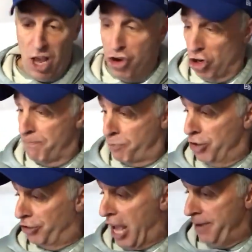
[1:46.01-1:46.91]
You could
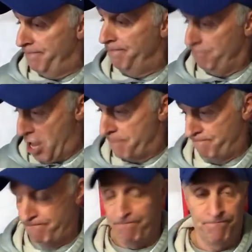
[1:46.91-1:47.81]
print that. Yeah.
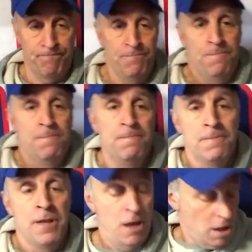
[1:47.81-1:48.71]

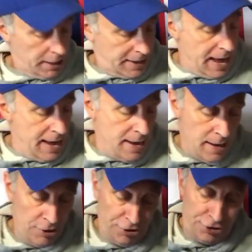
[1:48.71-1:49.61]

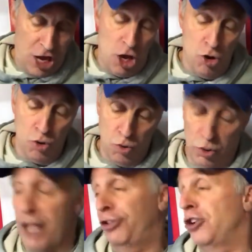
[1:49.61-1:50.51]
Okay, so
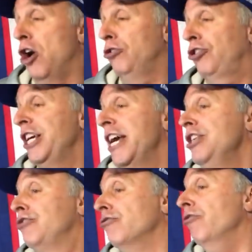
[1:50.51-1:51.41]
let's go to the
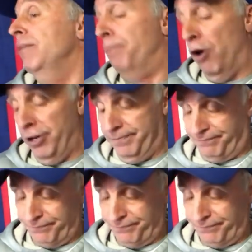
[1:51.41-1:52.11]
injury report.